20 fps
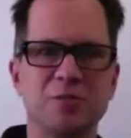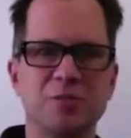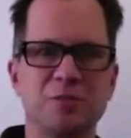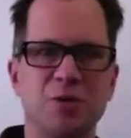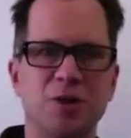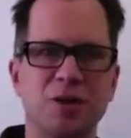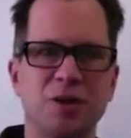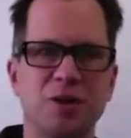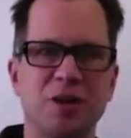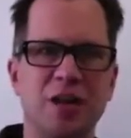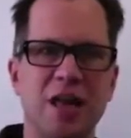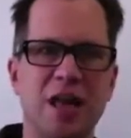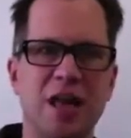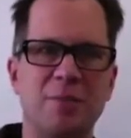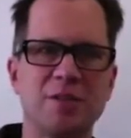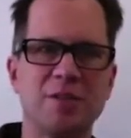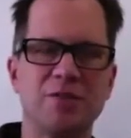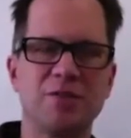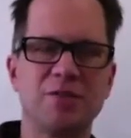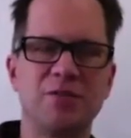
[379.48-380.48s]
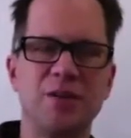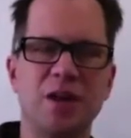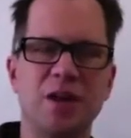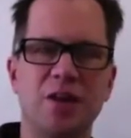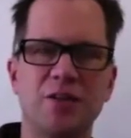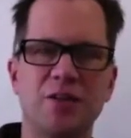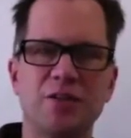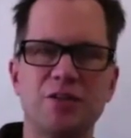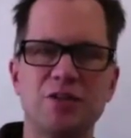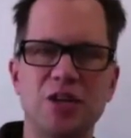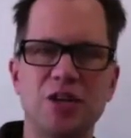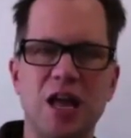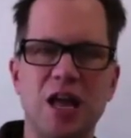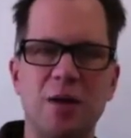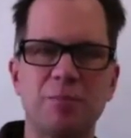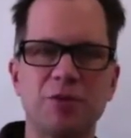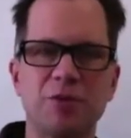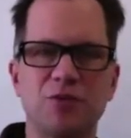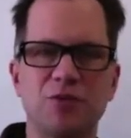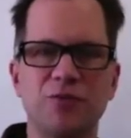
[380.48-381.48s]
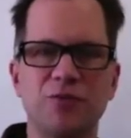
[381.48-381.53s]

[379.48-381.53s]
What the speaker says: A's book, Habits of Health, Chapter